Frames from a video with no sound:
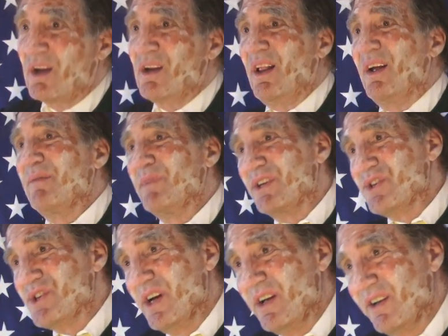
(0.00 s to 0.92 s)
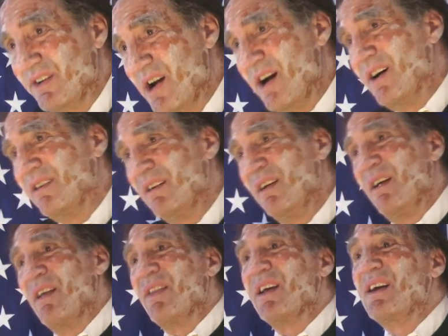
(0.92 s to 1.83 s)
Climate change.
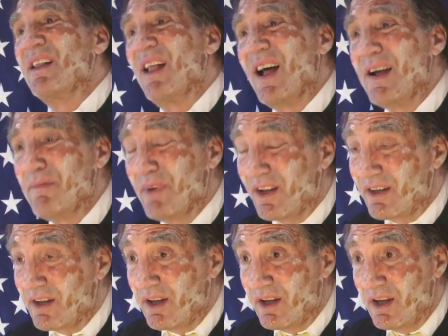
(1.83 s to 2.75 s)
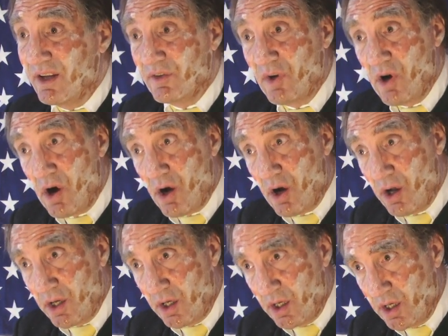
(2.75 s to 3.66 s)
The climate is
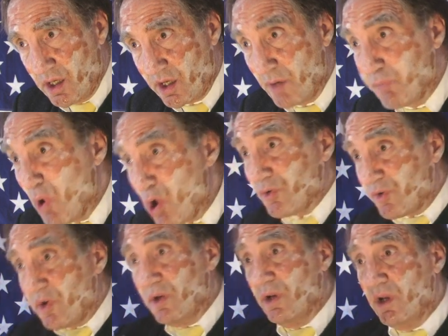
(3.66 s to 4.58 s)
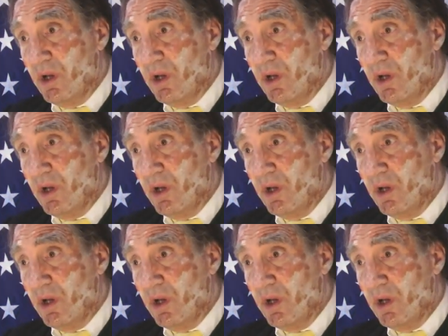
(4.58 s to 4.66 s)
gone. Kaput!